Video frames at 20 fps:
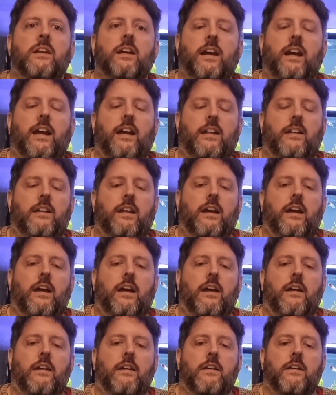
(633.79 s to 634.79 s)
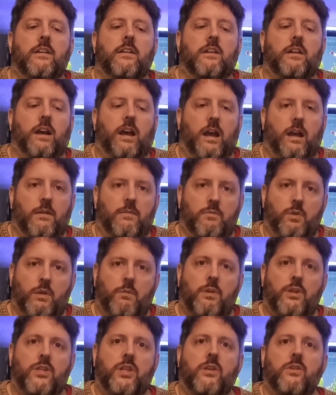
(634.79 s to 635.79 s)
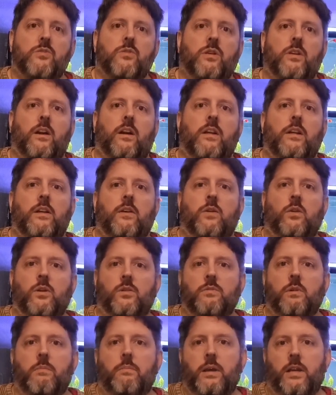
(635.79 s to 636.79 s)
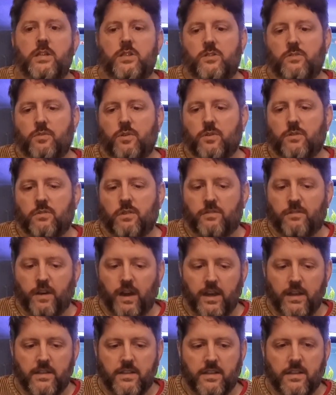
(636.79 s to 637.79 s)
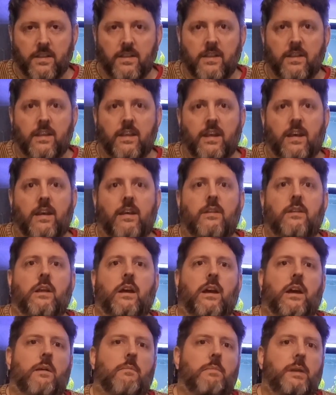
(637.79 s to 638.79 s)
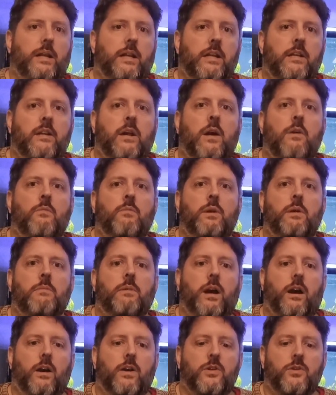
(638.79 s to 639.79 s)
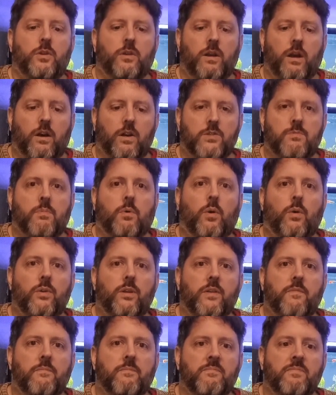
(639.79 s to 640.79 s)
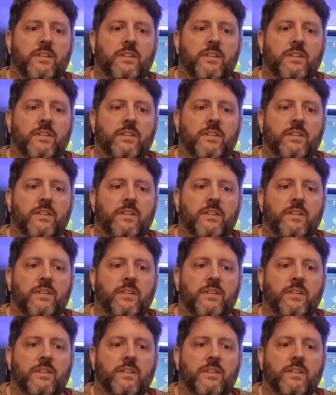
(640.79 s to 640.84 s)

And we're wishing Zolani all the best for the fight. And bring it home. We're behind you, last born.